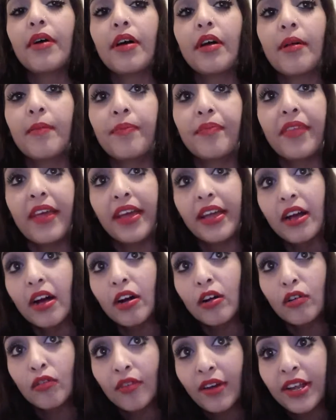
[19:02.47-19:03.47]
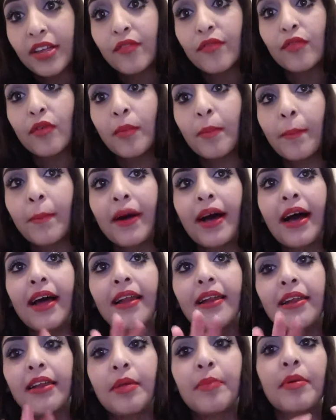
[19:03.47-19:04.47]
but they are great for matte
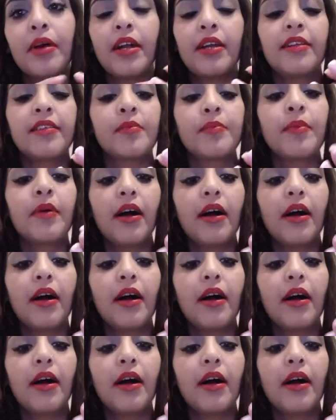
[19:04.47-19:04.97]
lip colours.